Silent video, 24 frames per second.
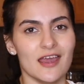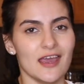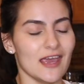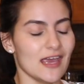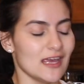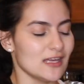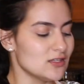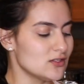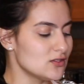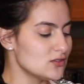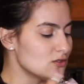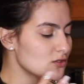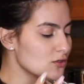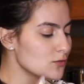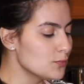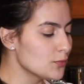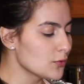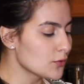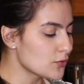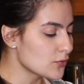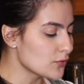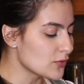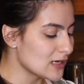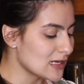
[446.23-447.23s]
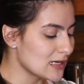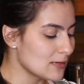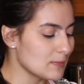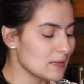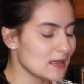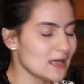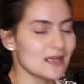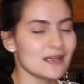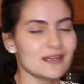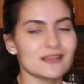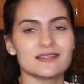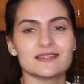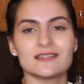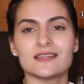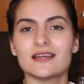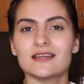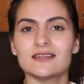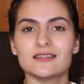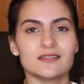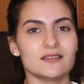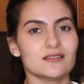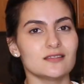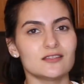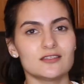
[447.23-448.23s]
It's super creamy. It's
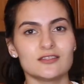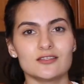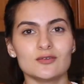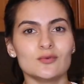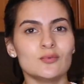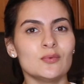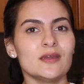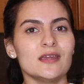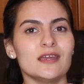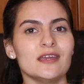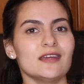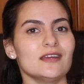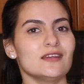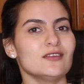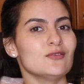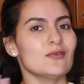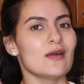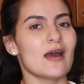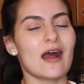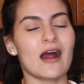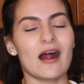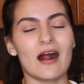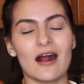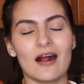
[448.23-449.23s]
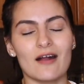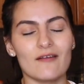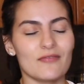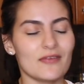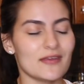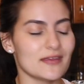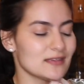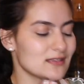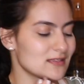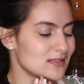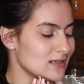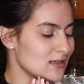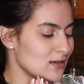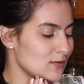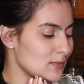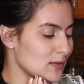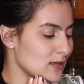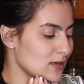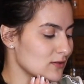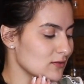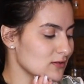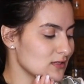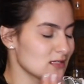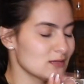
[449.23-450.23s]
nice and sweet. You have that
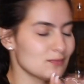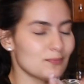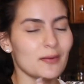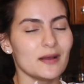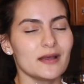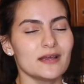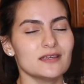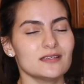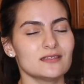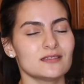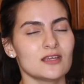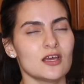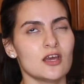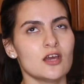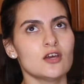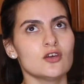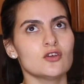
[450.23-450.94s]
cinnamon spice.